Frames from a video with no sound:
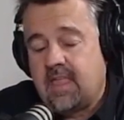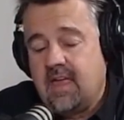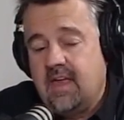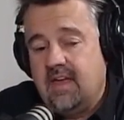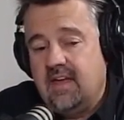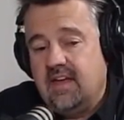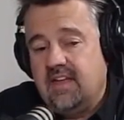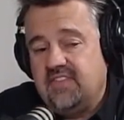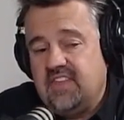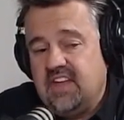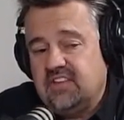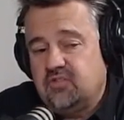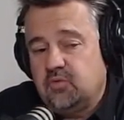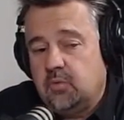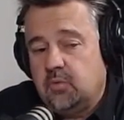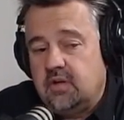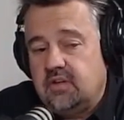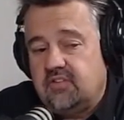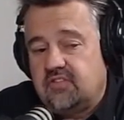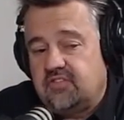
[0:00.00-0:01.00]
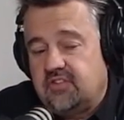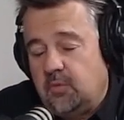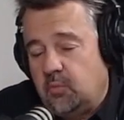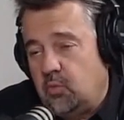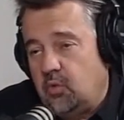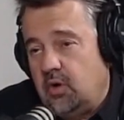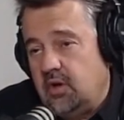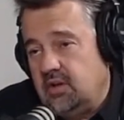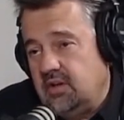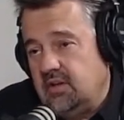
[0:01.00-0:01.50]
And that's what's
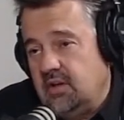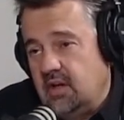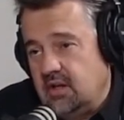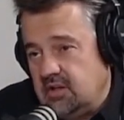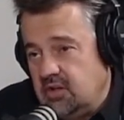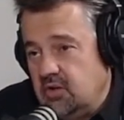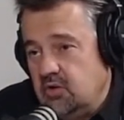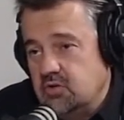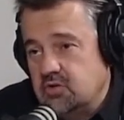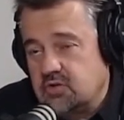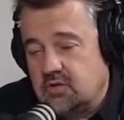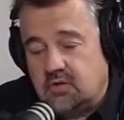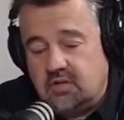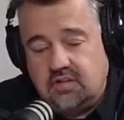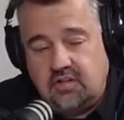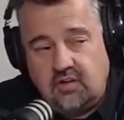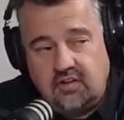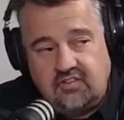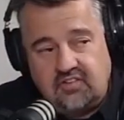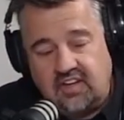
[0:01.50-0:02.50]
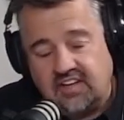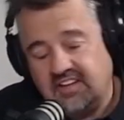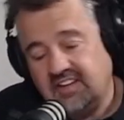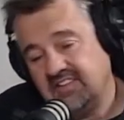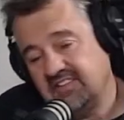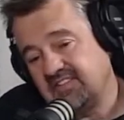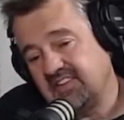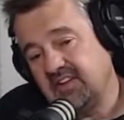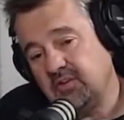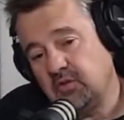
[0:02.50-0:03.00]
somewhat unusual. Notice I didn't
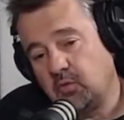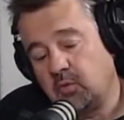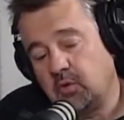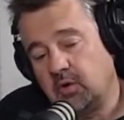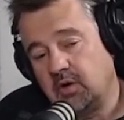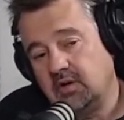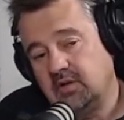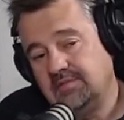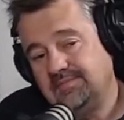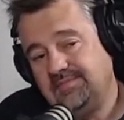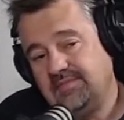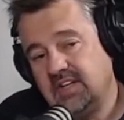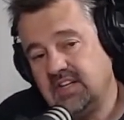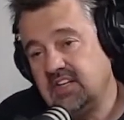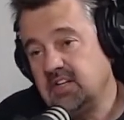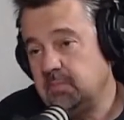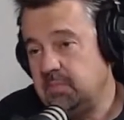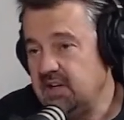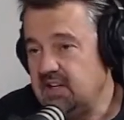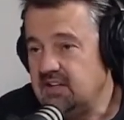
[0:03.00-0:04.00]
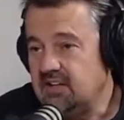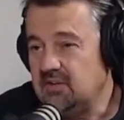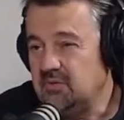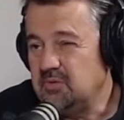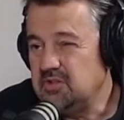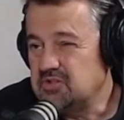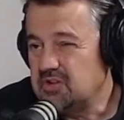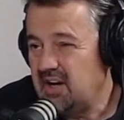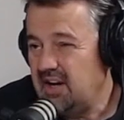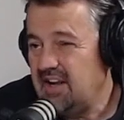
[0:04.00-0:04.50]
say the word independent. We
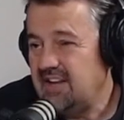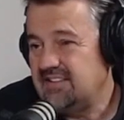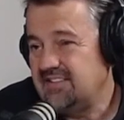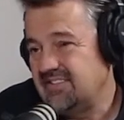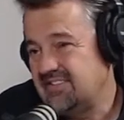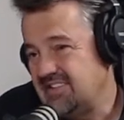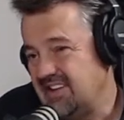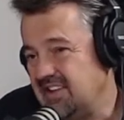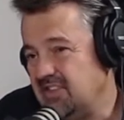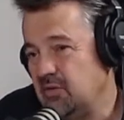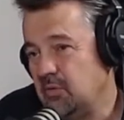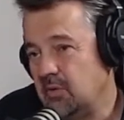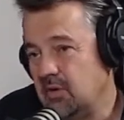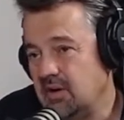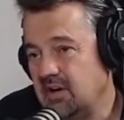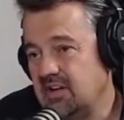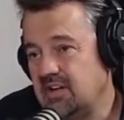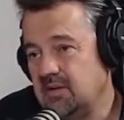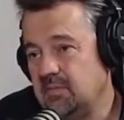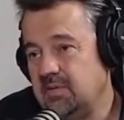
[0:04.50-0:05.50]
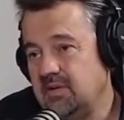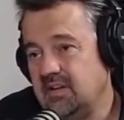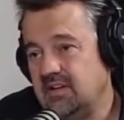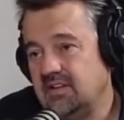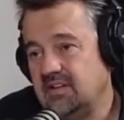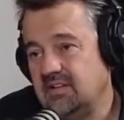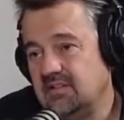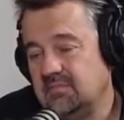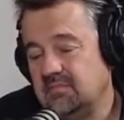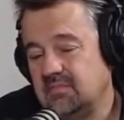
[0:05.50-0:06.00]
try not to say the word
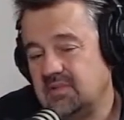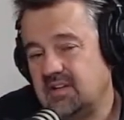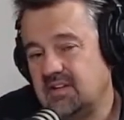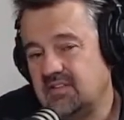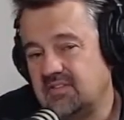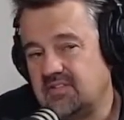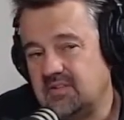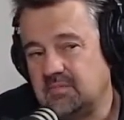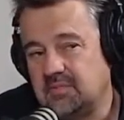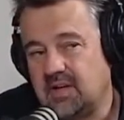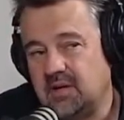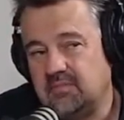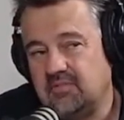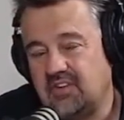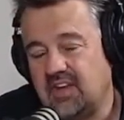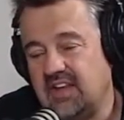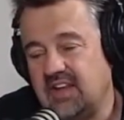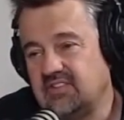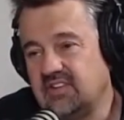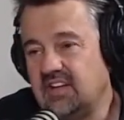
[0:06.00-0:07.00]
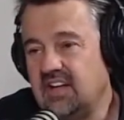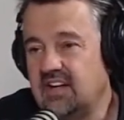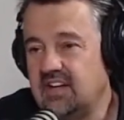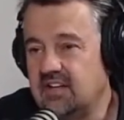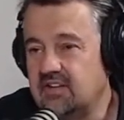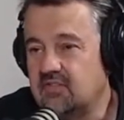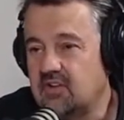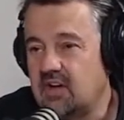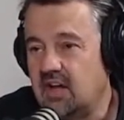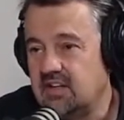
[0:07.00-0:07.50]
independent because sometimes it has a
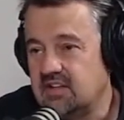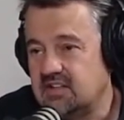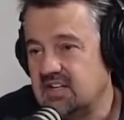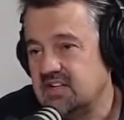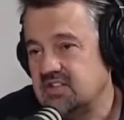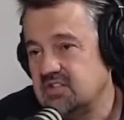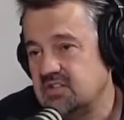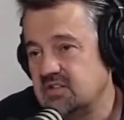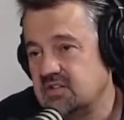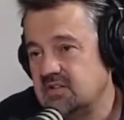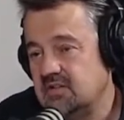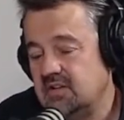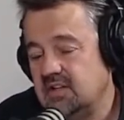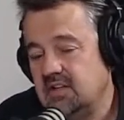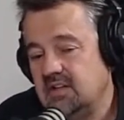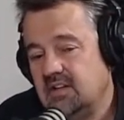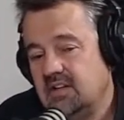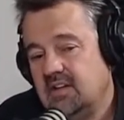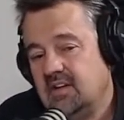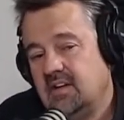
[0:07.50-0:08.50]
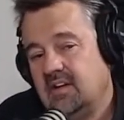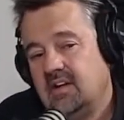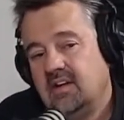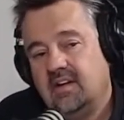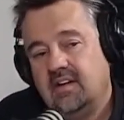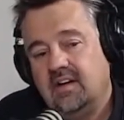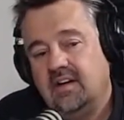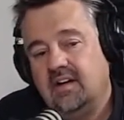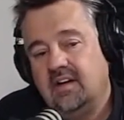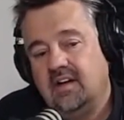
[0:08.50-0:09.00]
negative connotation to
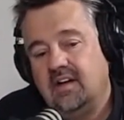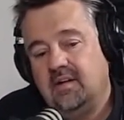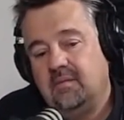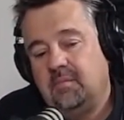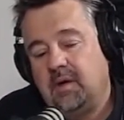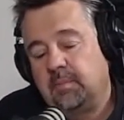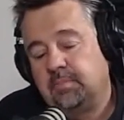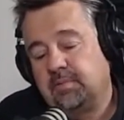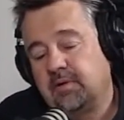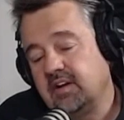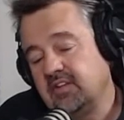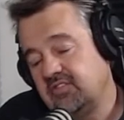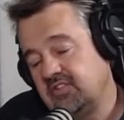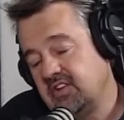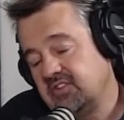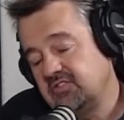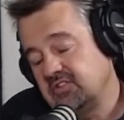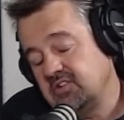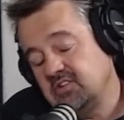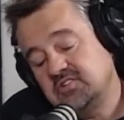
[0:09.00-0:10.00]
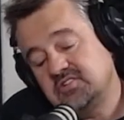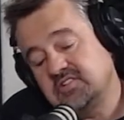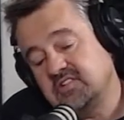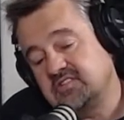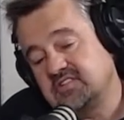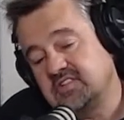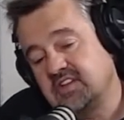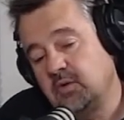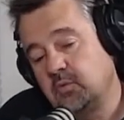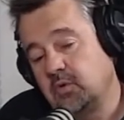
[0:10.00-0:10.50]
it. My predecessor used to
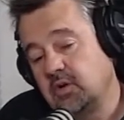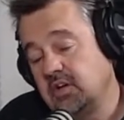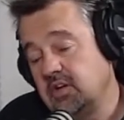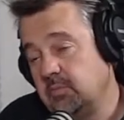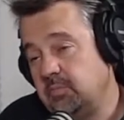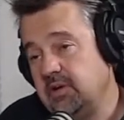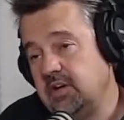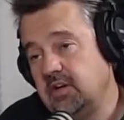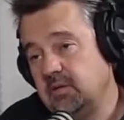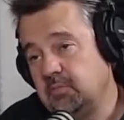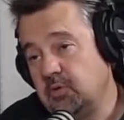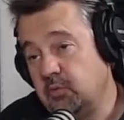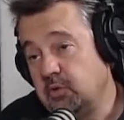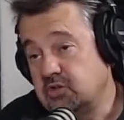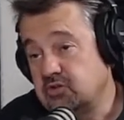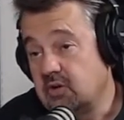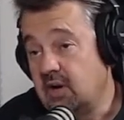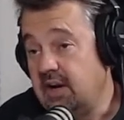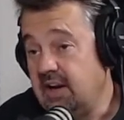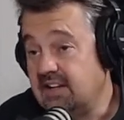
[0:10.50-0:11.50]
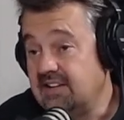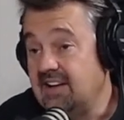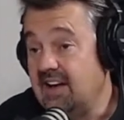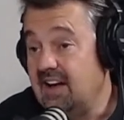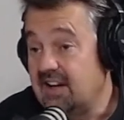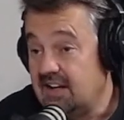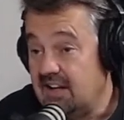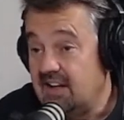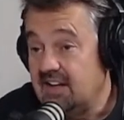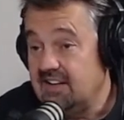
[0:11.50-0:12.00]
say we're independent, but we try not to
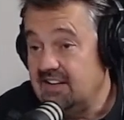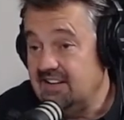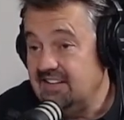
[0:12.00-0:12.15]
act like it.